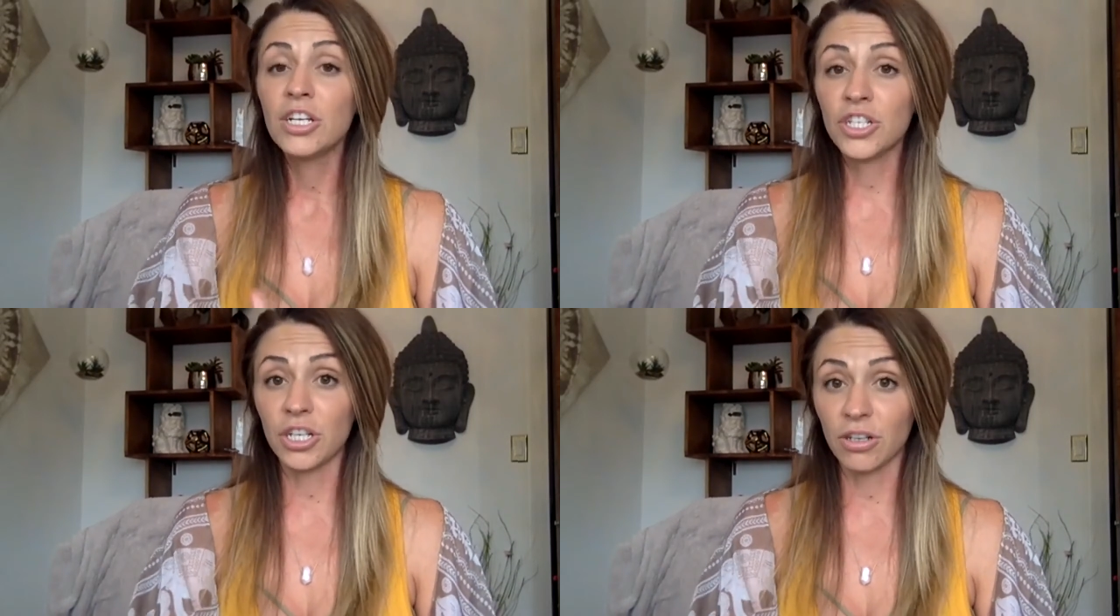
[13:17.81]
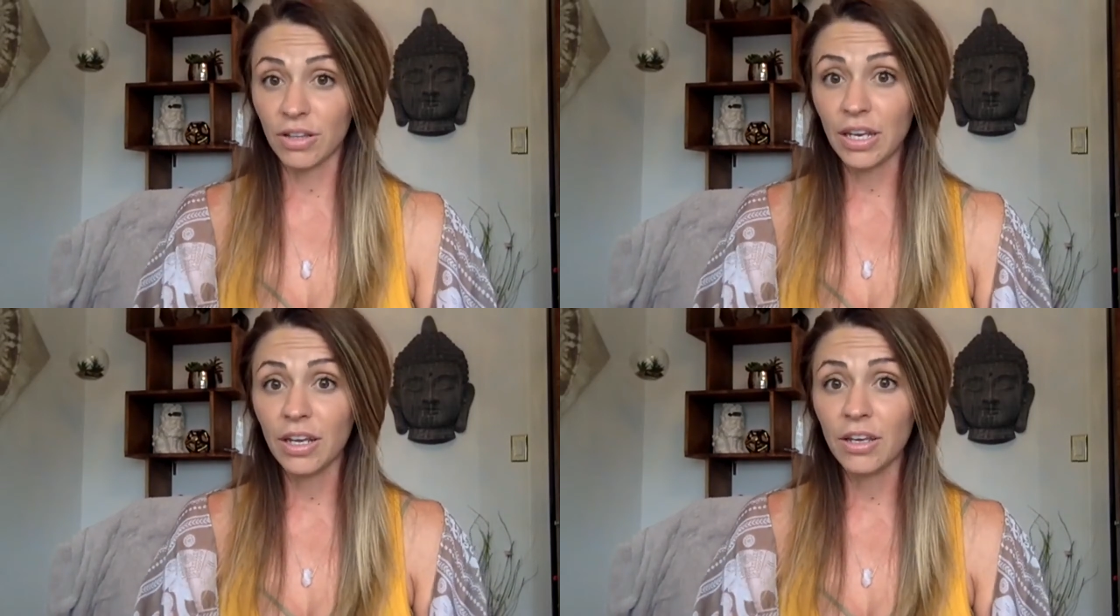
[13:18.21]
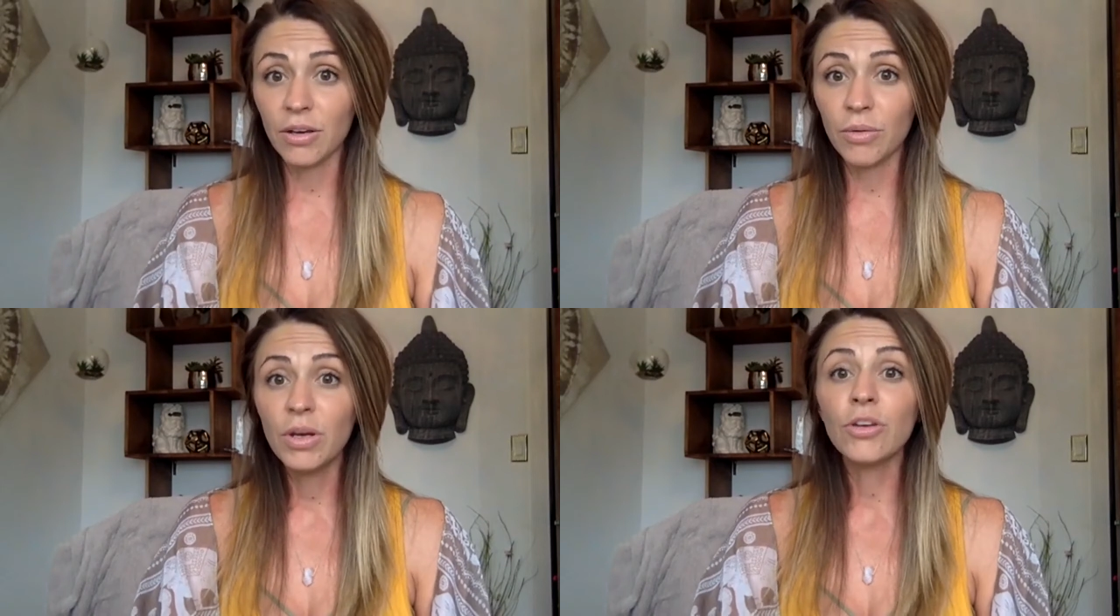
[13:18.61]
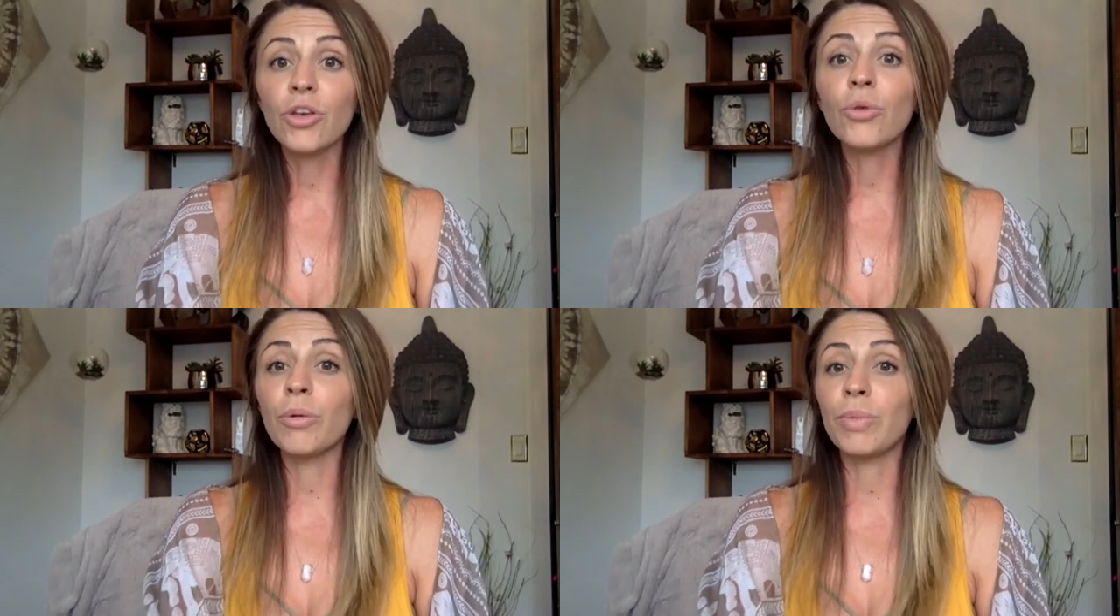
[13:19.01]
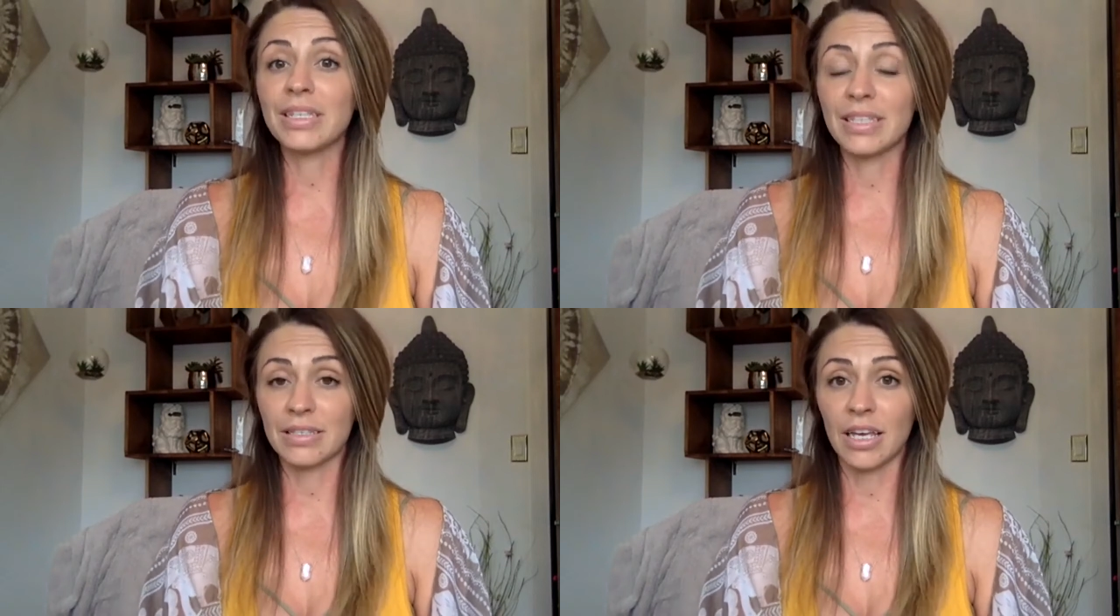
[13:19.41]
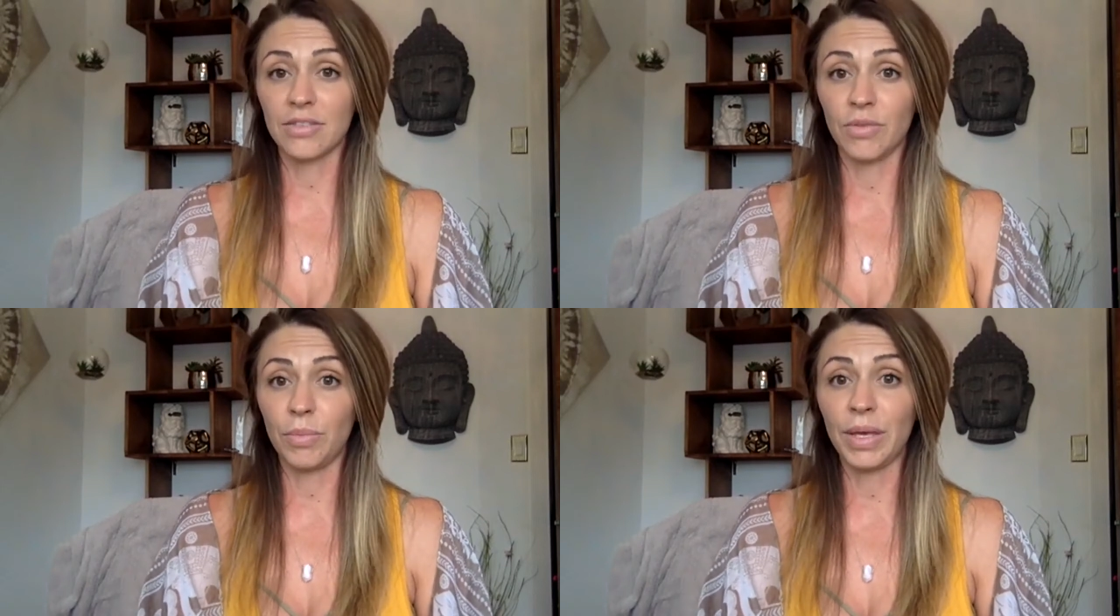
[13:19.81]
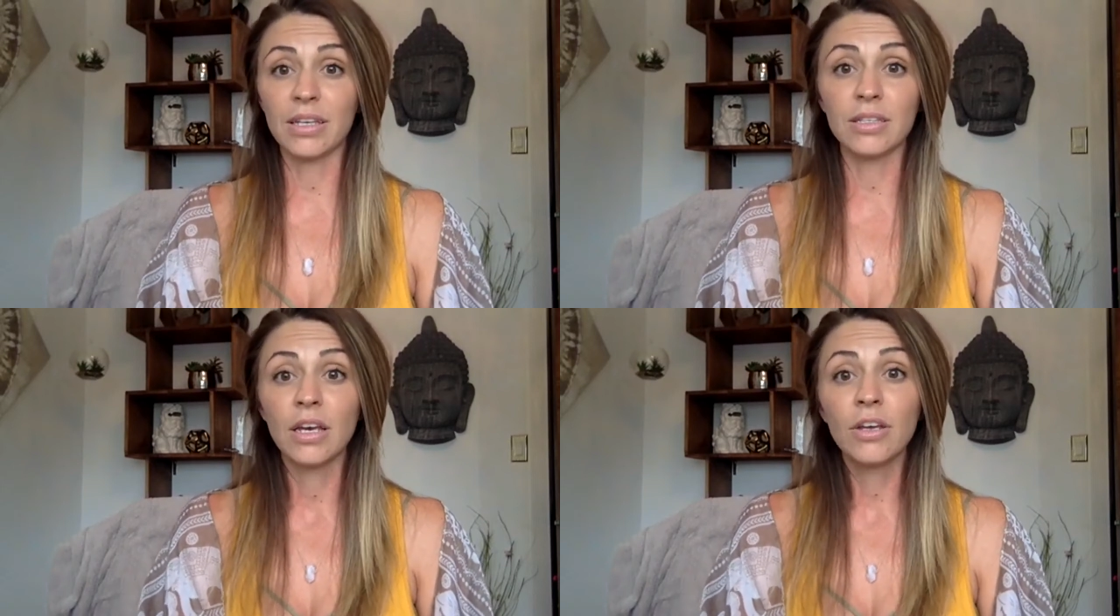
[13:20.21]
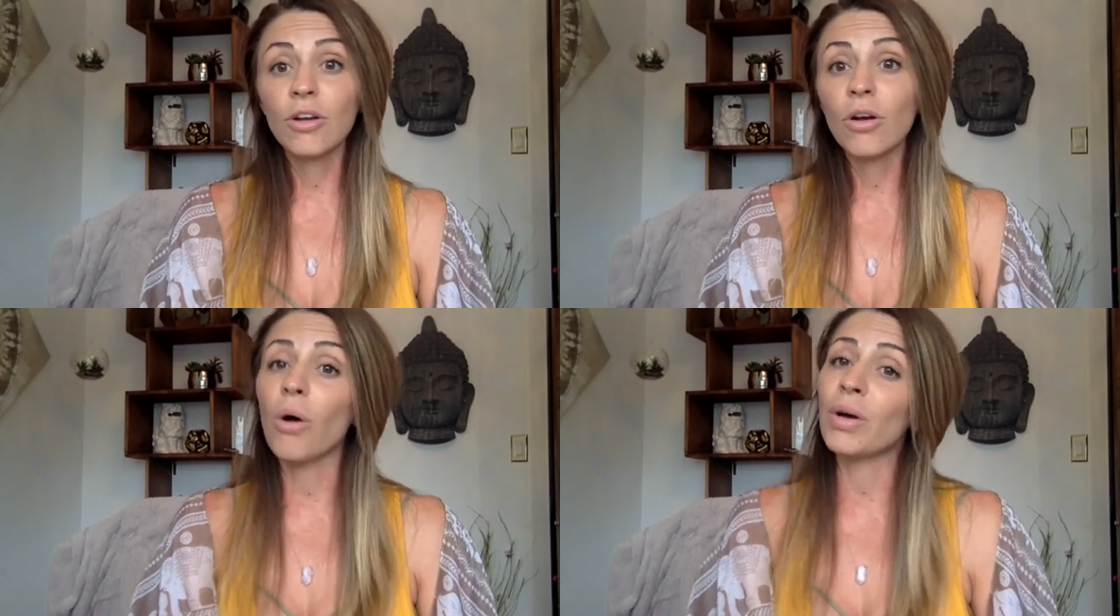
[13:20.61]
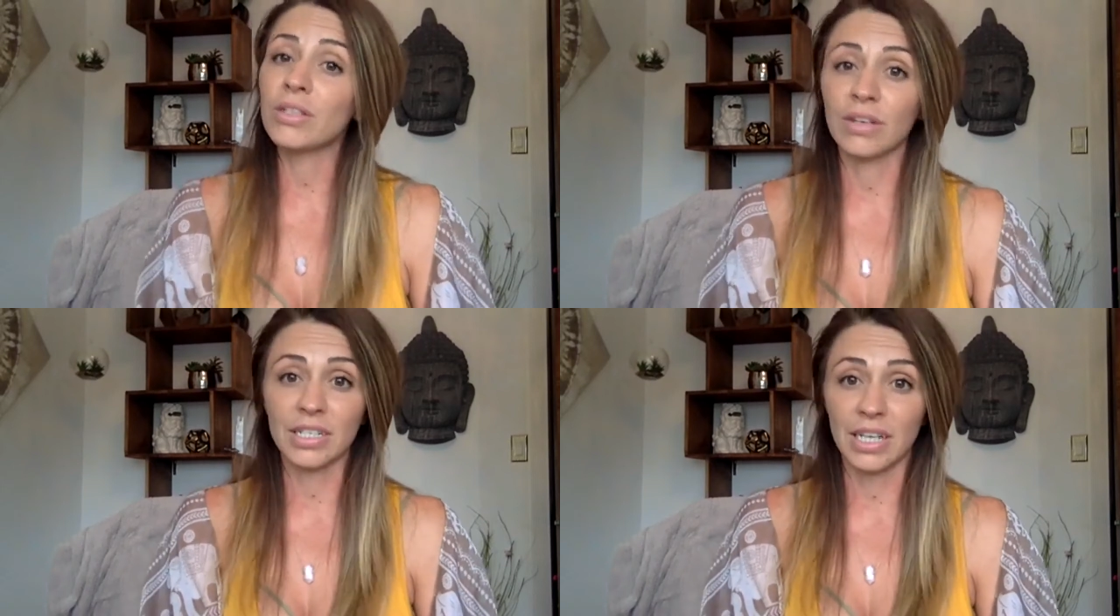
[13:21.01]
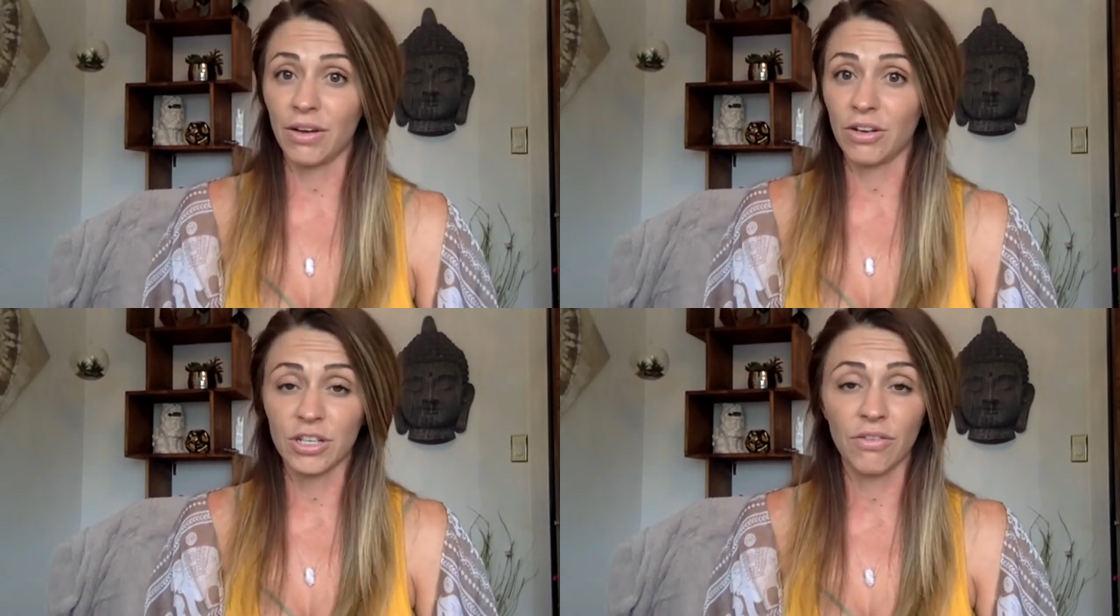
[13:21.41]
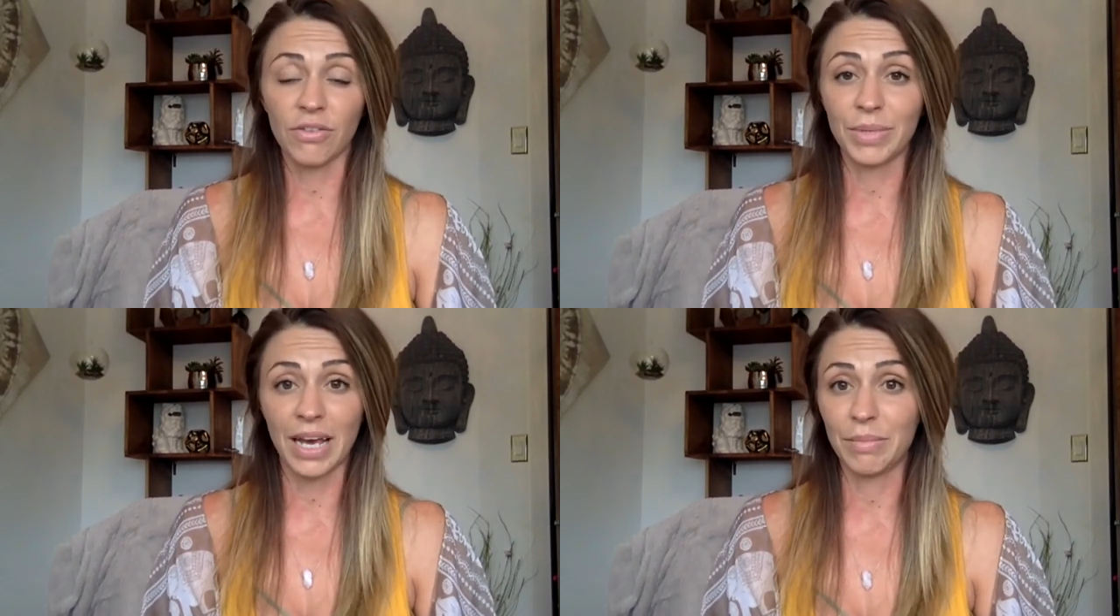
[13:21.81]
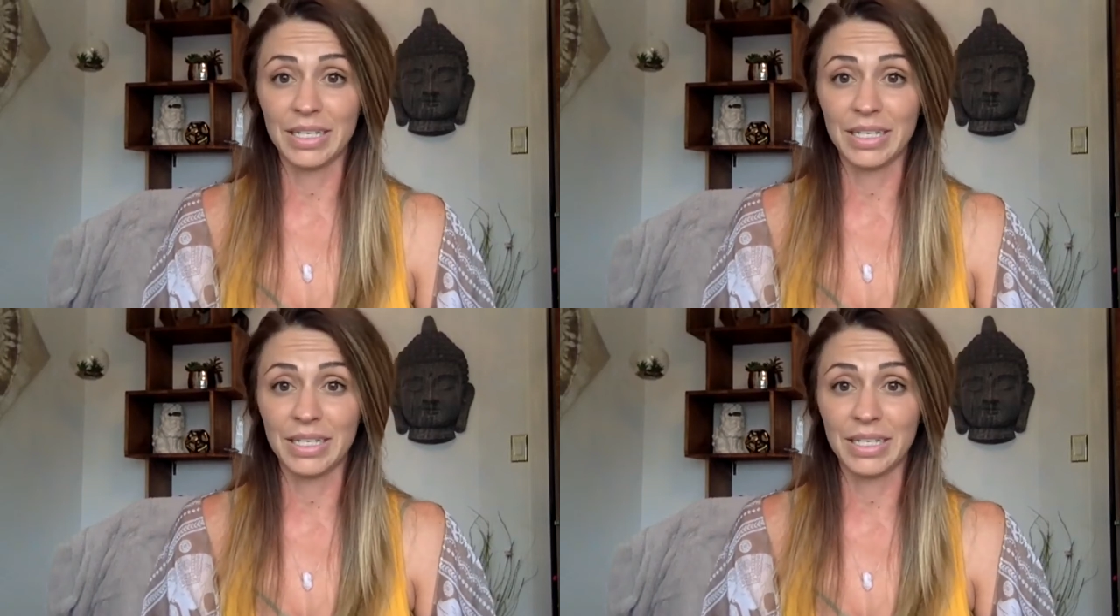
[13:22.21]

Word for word: cheerleading you, you will be successful because you're always going to doubt yourself from time to